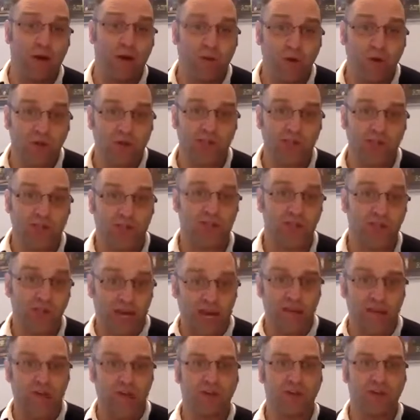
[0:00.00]
which is the
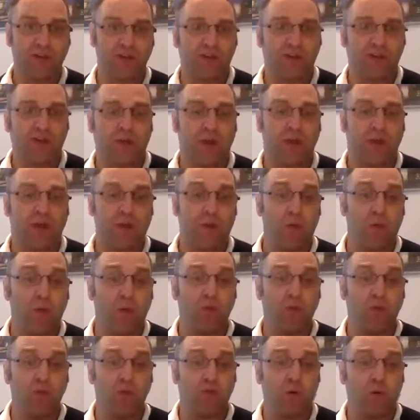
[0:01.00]
challenge. And then
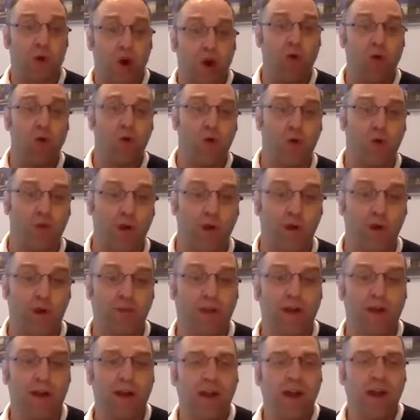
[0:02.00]
once you are aware of
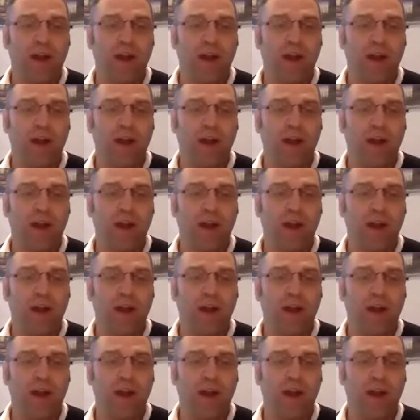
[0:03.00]
it,